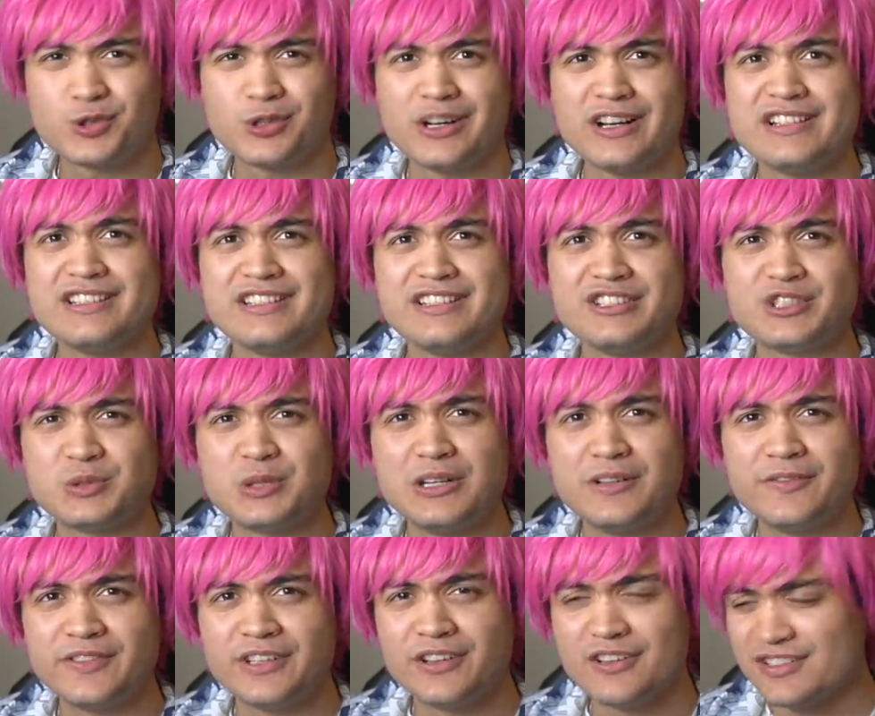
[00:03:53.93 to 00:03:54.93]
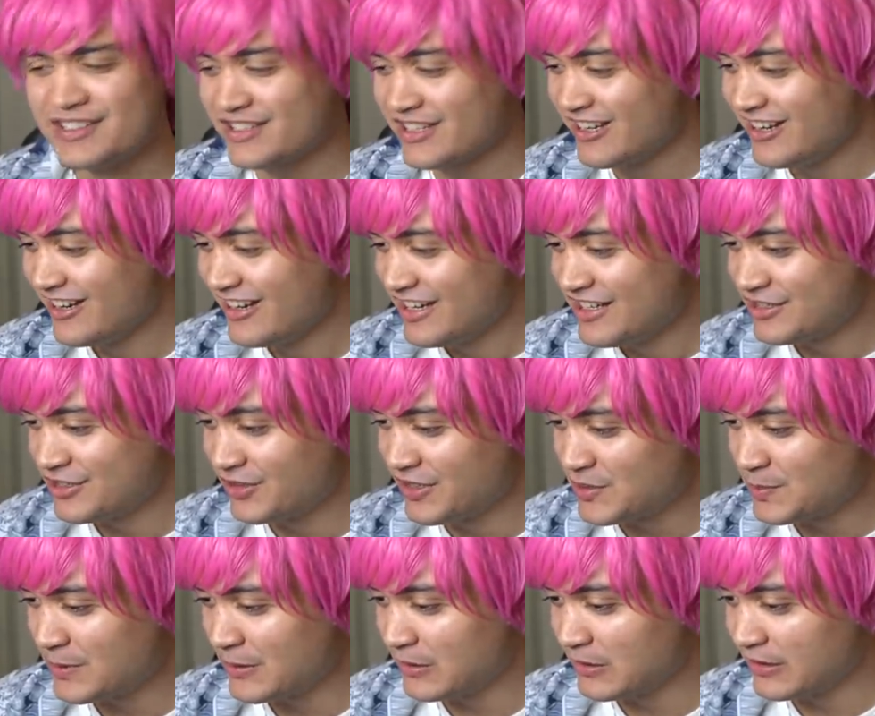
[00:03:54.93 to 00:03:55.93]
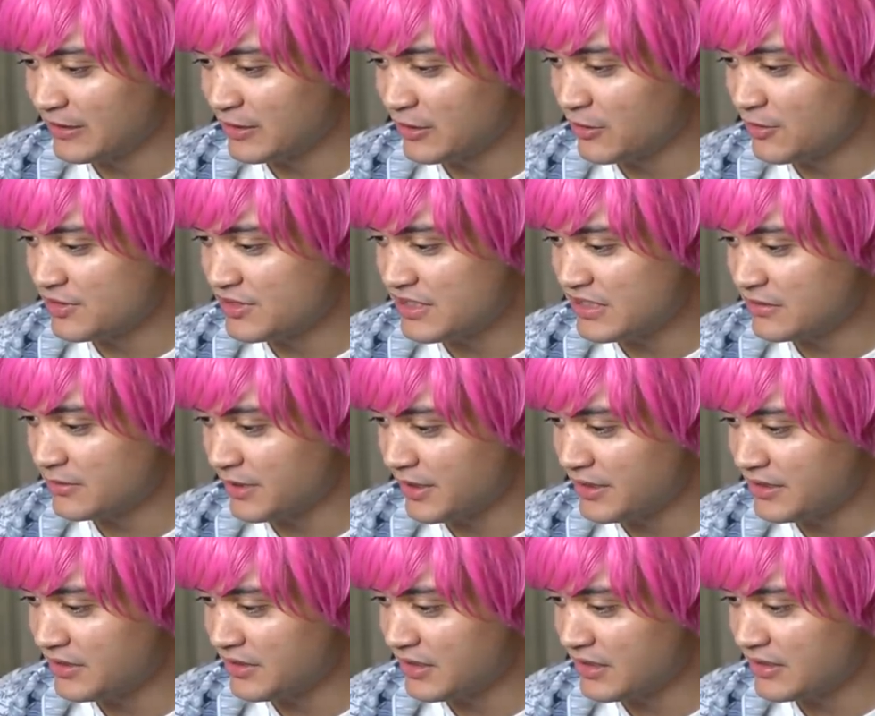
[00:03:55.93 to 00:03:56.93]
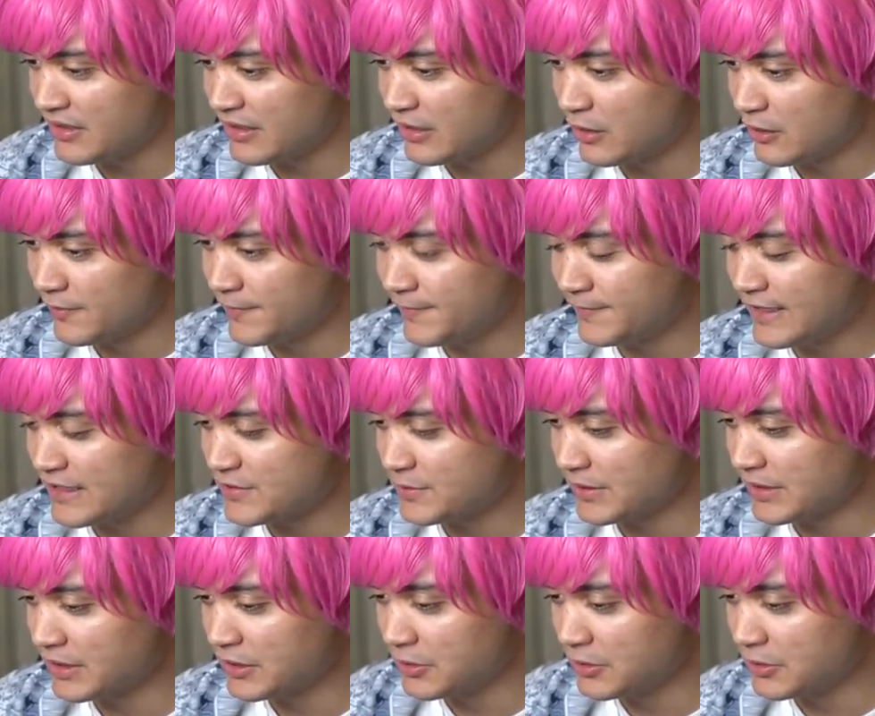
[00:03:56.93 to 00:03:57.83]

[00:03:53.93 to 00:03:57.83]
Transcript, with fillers: crazy, 12 years? So this is probably like an OC, right? Nia the Elf? That's really